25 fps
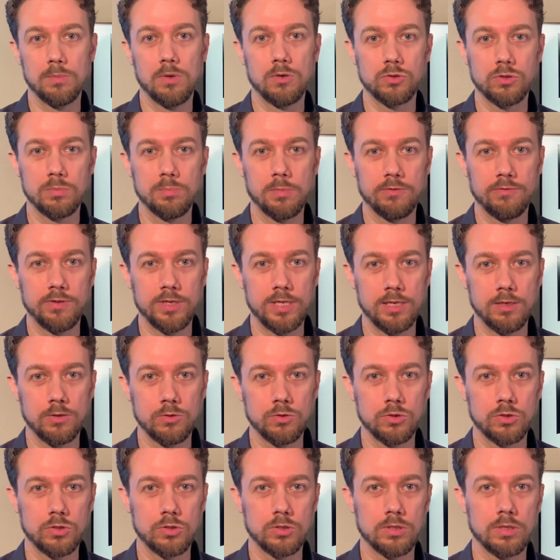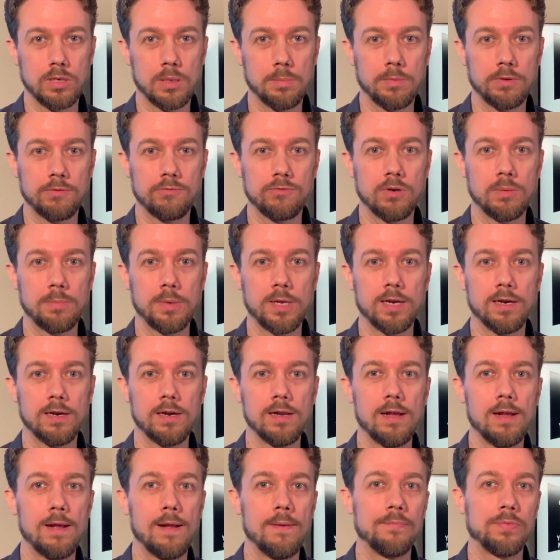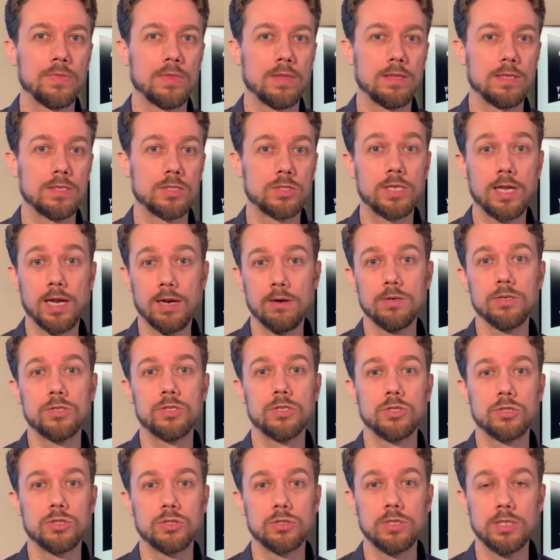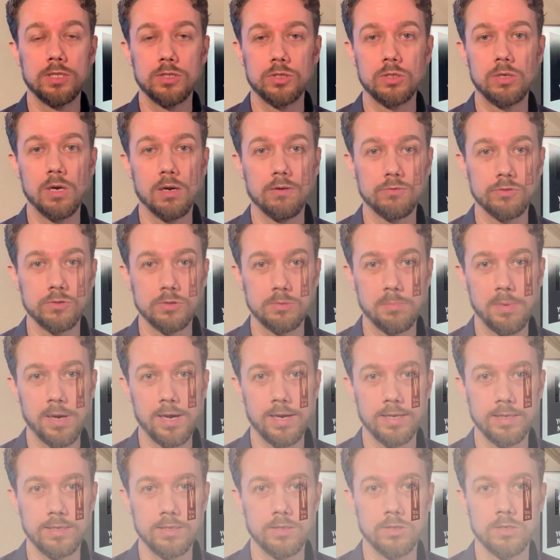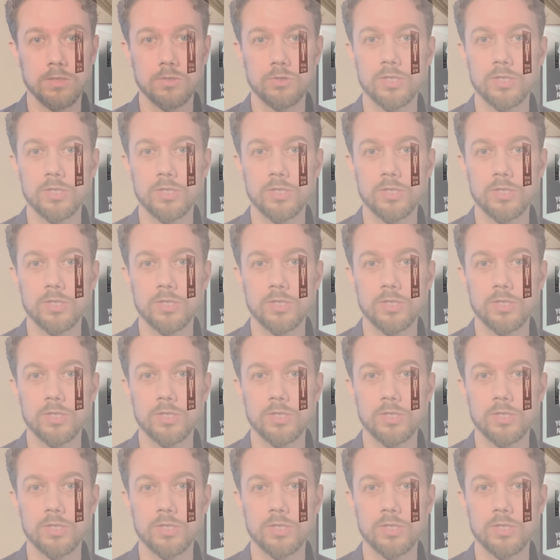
most of my videos coming from here. This garage is governed by the